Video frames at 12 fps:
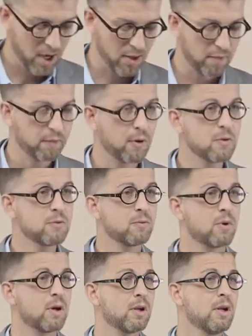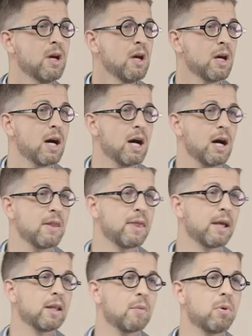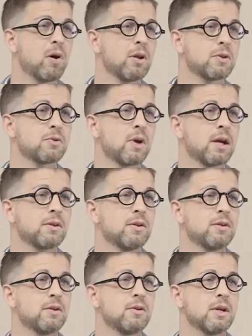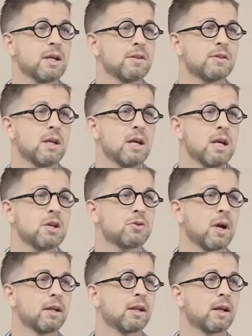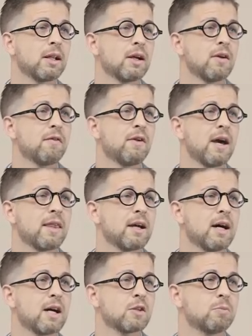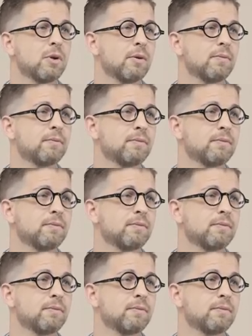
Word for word: Now, the first one uh, thing that Paul is trying to do is he's trying to clarify the gospel.